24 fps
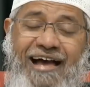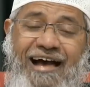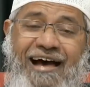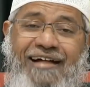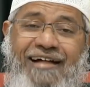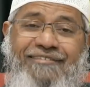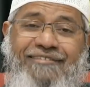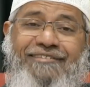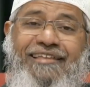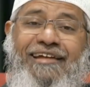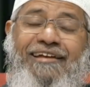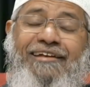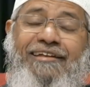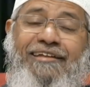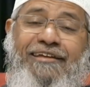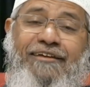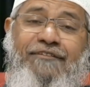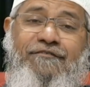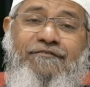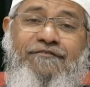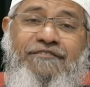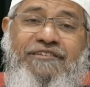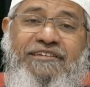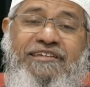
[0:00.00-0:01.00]
asked that
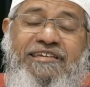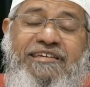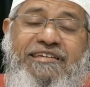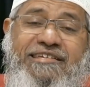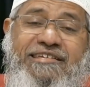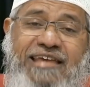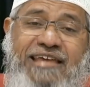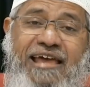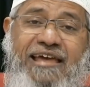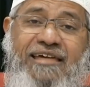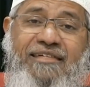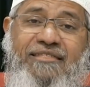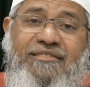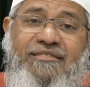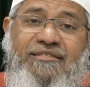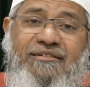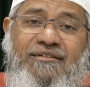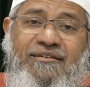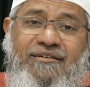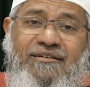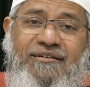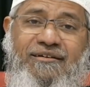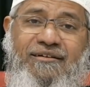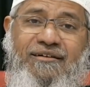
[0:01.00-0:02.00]
if she shares
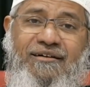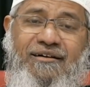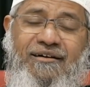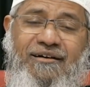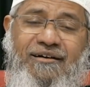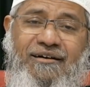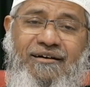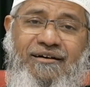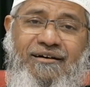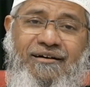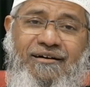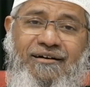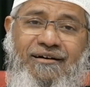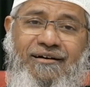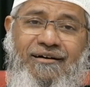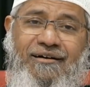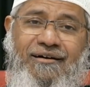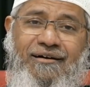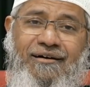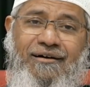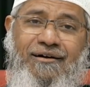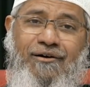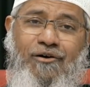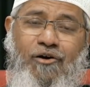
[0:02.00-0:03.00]

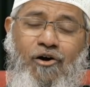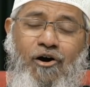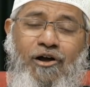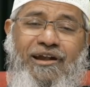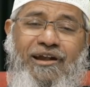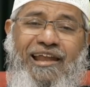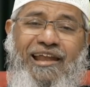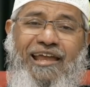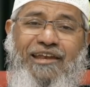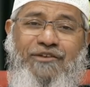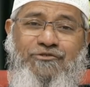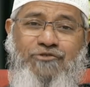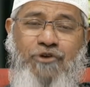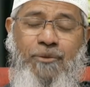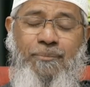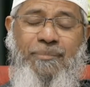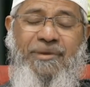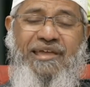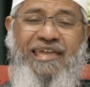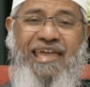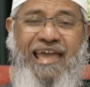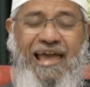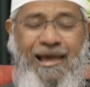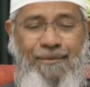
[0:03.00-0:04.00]
her online
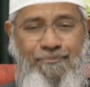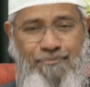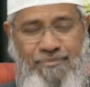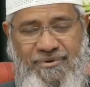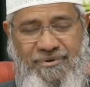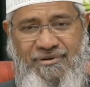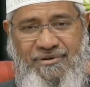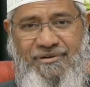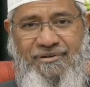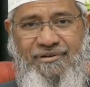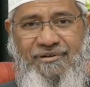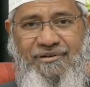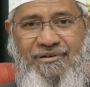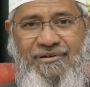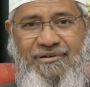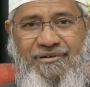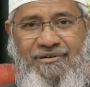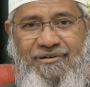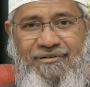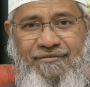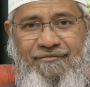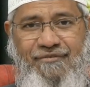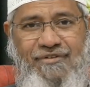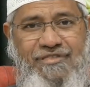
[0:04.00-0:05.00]
shopping app
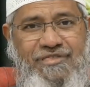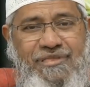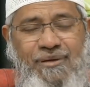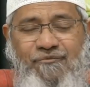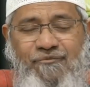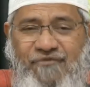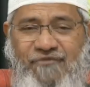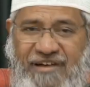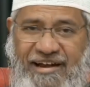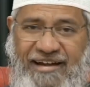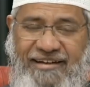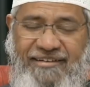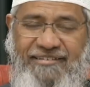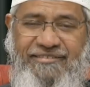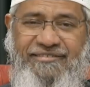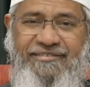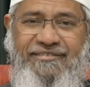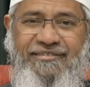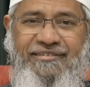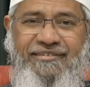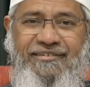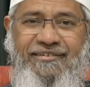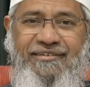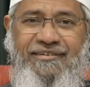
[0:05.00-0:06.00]
with some friends,
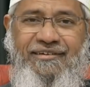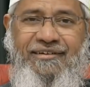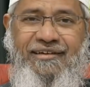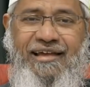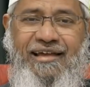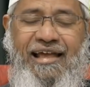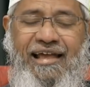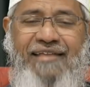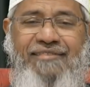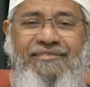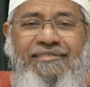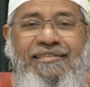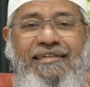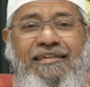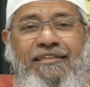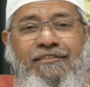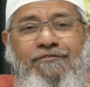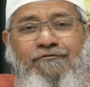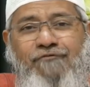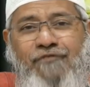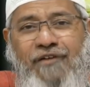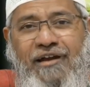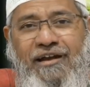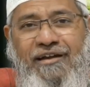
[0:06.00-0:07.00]
and
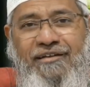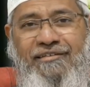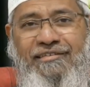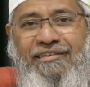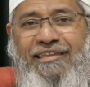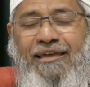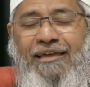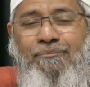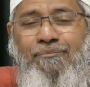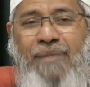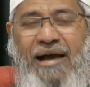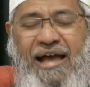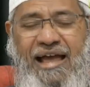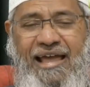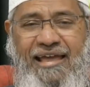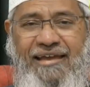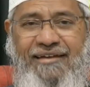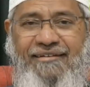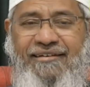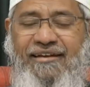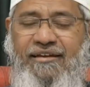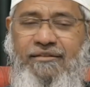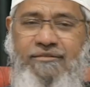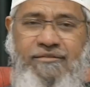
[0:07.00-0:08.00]
these friends, they buy
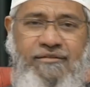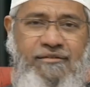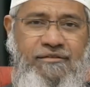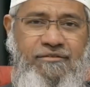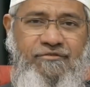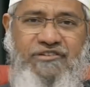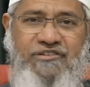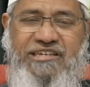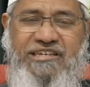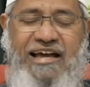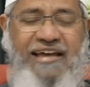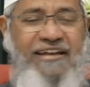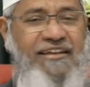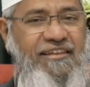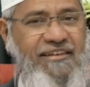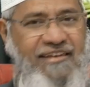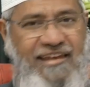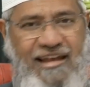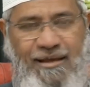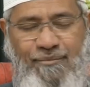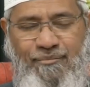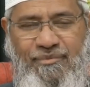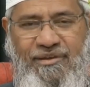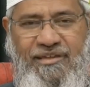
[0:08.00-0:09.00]
dresses which are
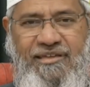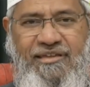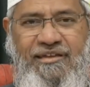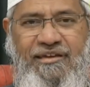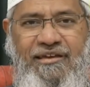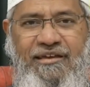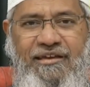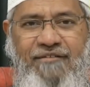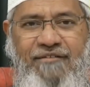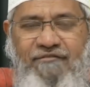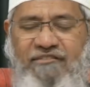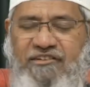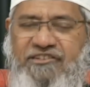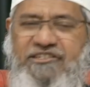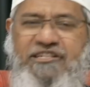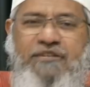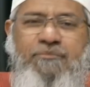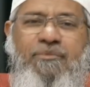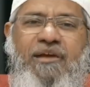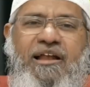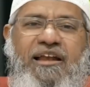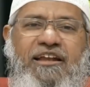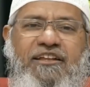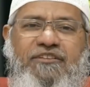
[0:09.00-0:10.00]
un-Islamic, will she
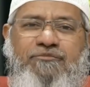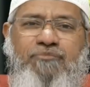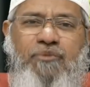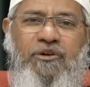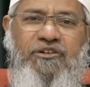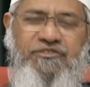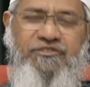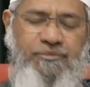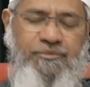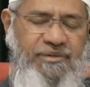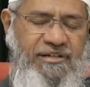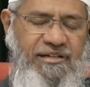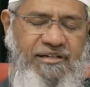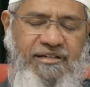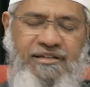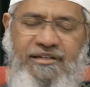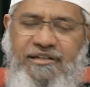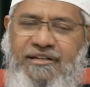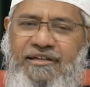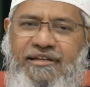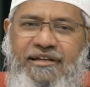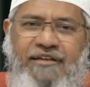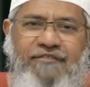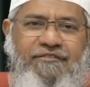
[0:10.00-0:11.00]
be held responsible
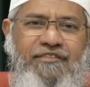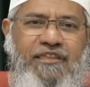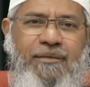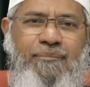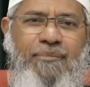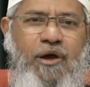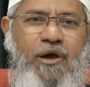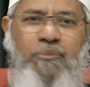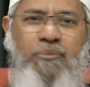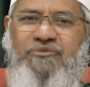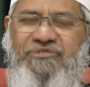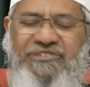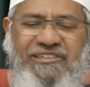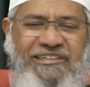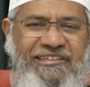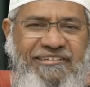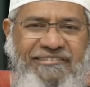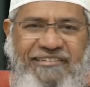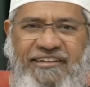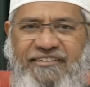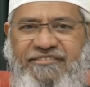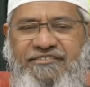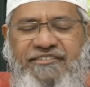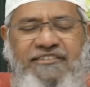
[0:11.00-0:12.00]
if they buy obscene
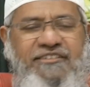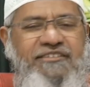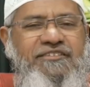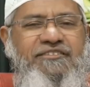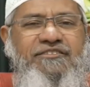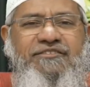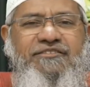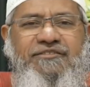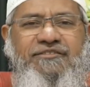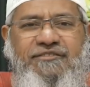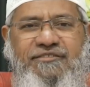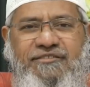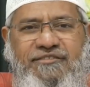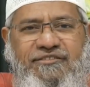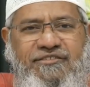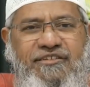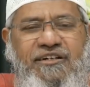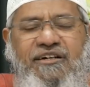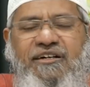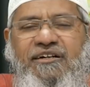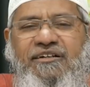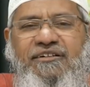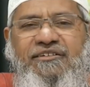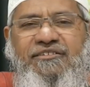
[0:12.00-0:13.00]
dresses,
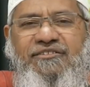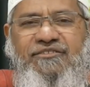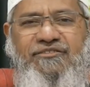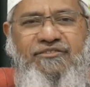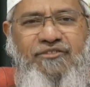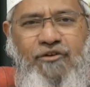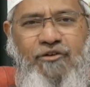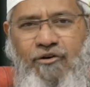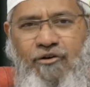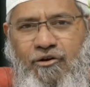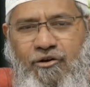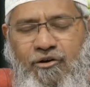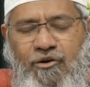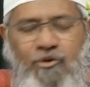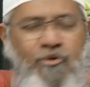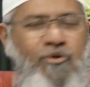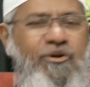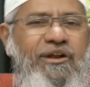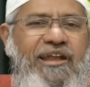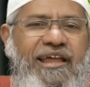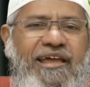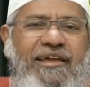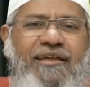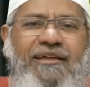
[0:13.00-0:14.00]
skirts or low
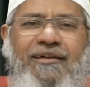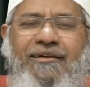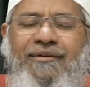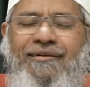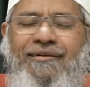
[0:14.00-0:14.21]
neck,